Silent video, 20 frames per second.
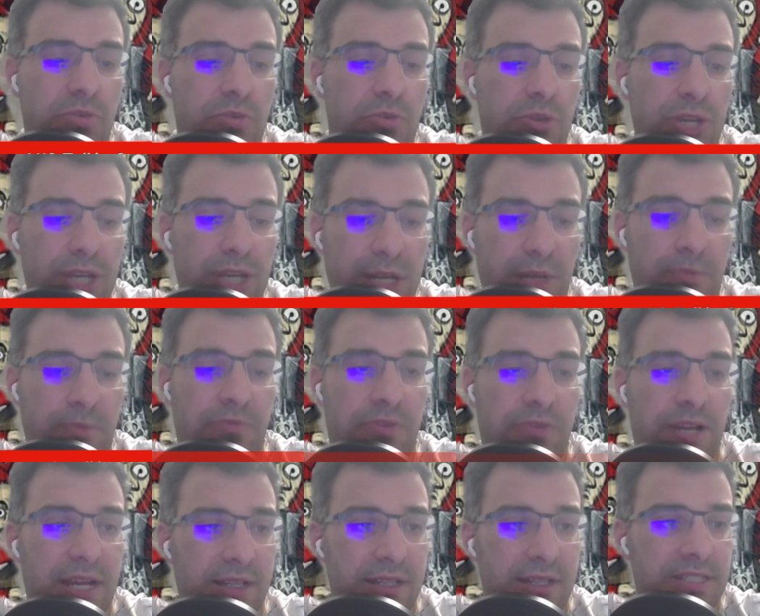Greek Cup
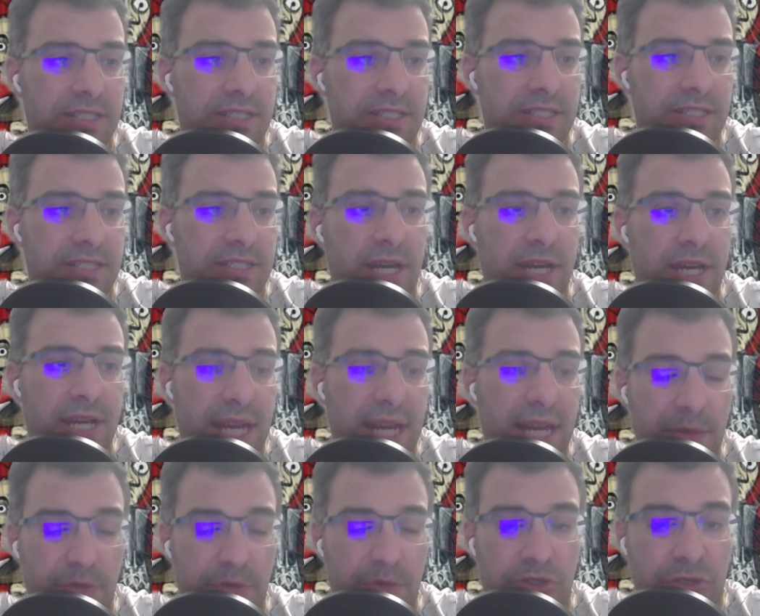finalists, they were not
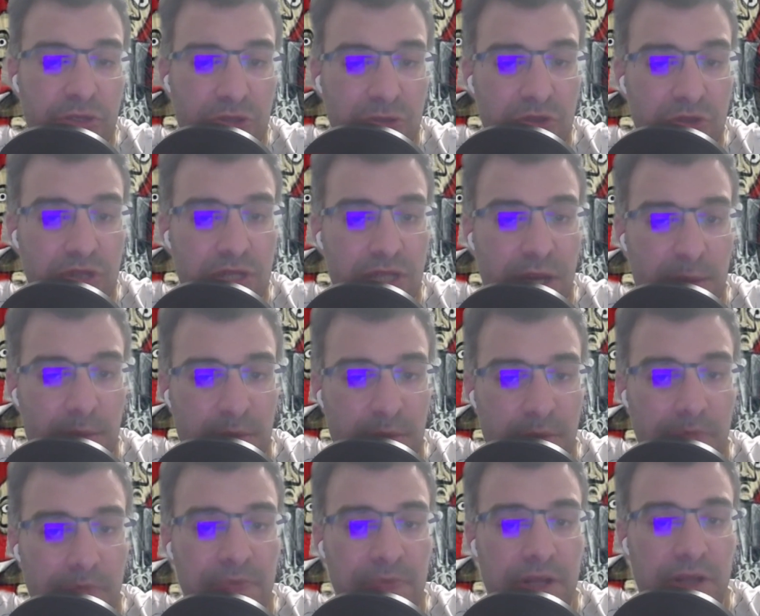able to do the
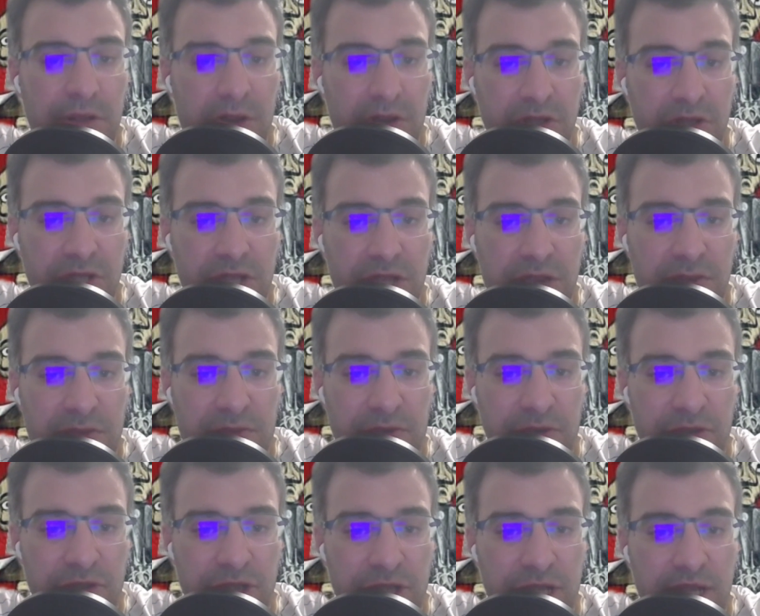double alongside the
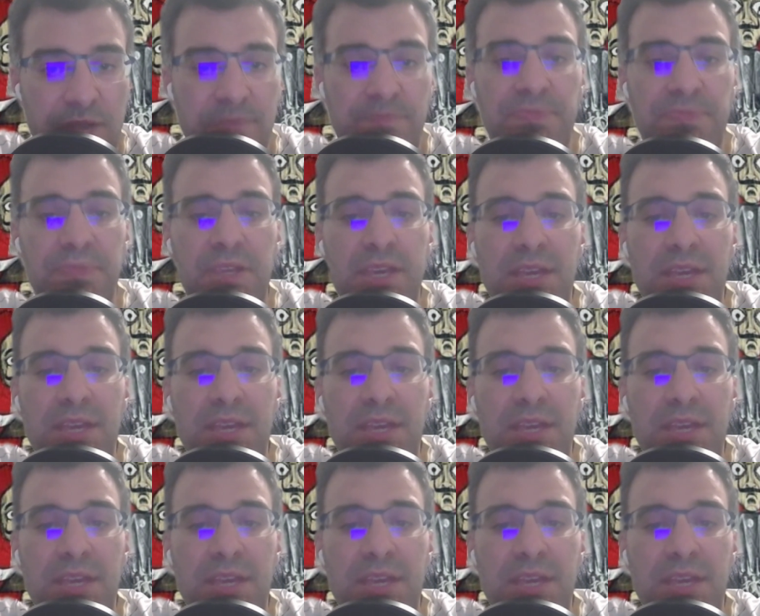first team.